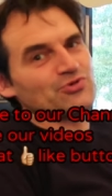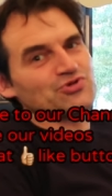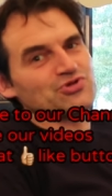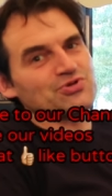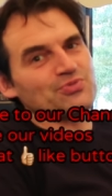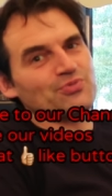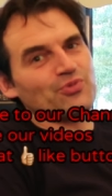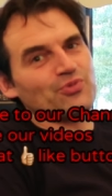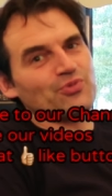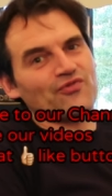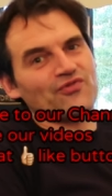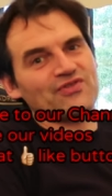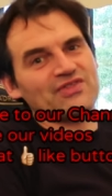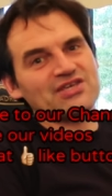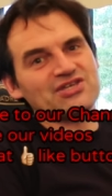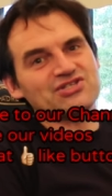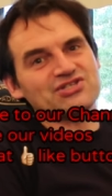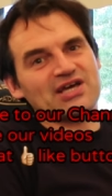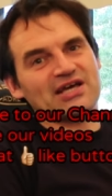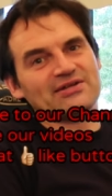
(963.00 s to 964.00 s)
your support for
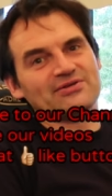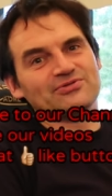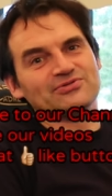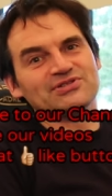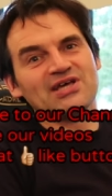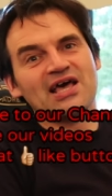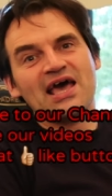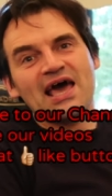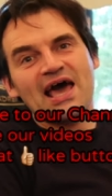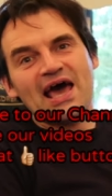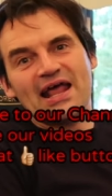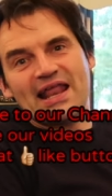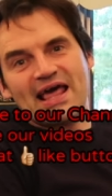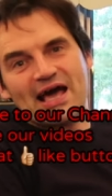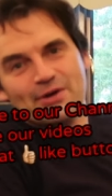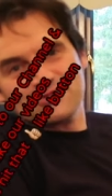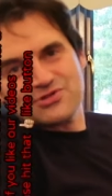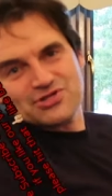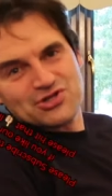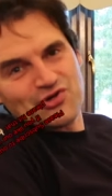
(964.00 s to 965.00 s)
these channels, and it
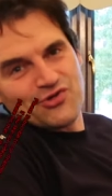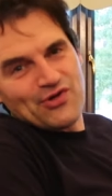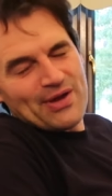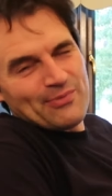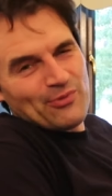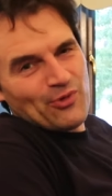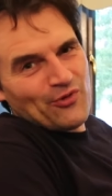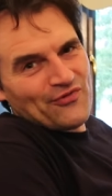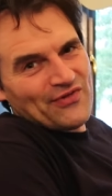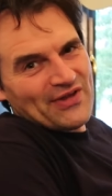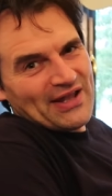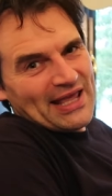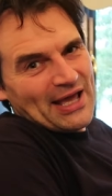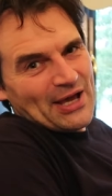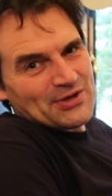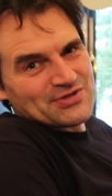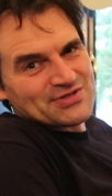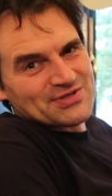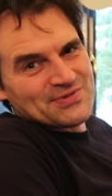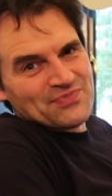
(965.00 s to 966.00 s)
helps us create more
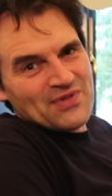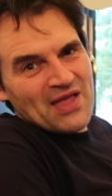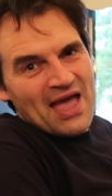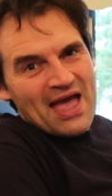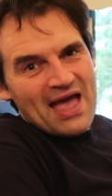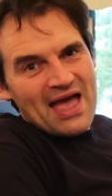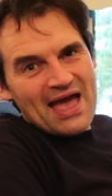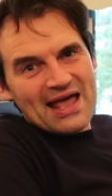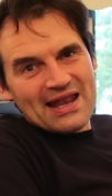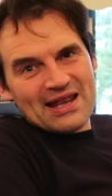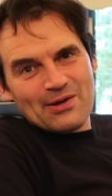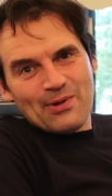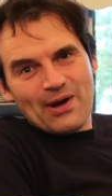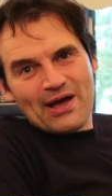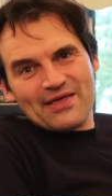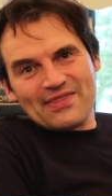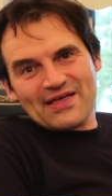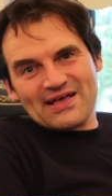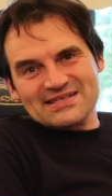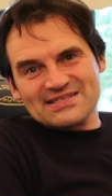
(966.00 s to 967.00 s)
videos.
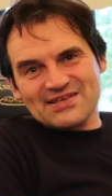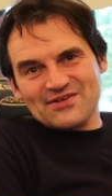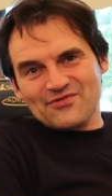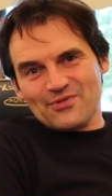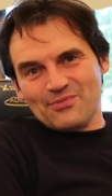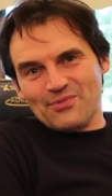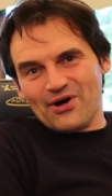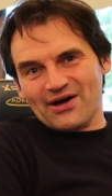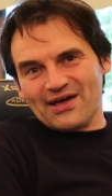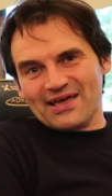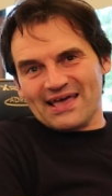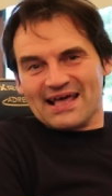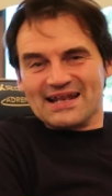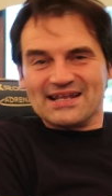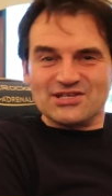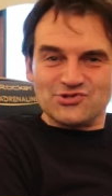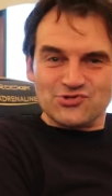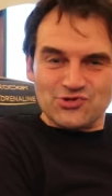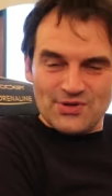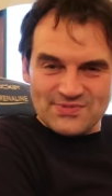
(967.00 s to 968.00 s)
Anyway, that's it for Mark and
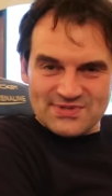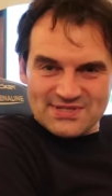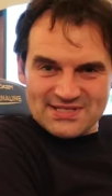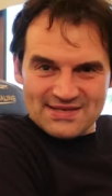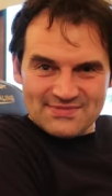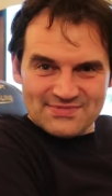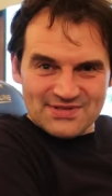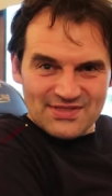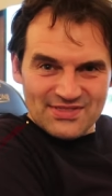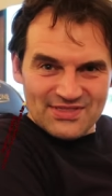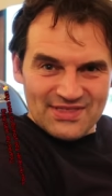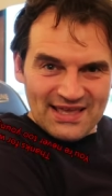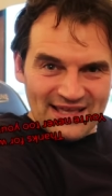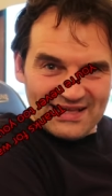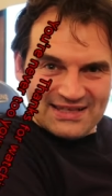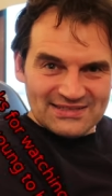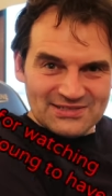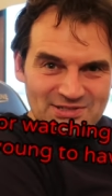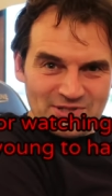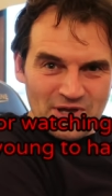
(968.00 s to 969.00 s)
Kelly's Trips, Tips and
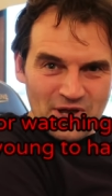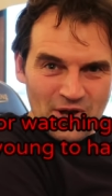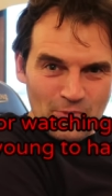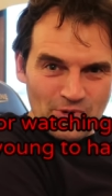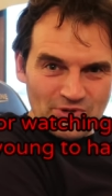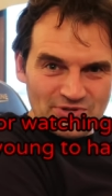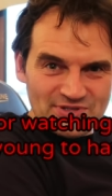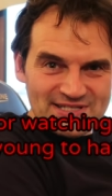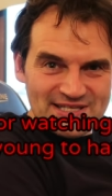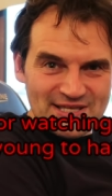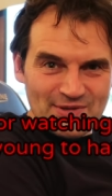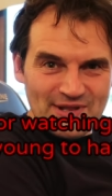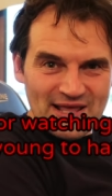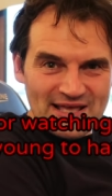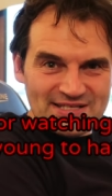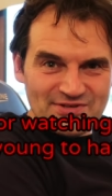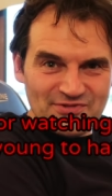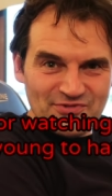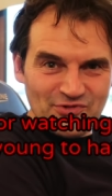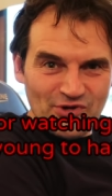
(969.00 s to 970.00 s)
Things. We'll see you
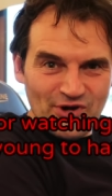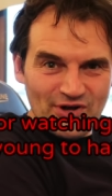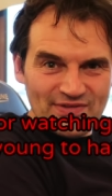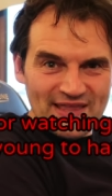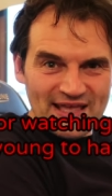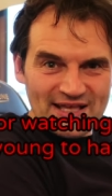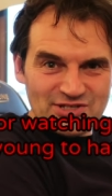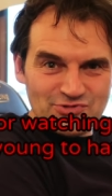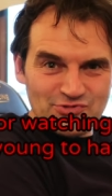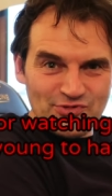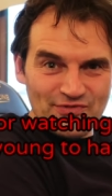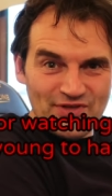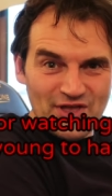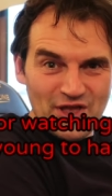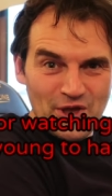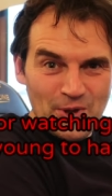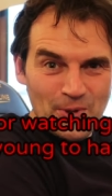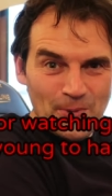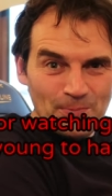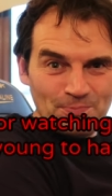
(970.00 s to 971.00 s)
later for our next
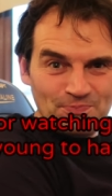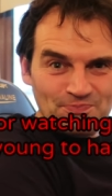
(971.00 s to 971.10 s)
review.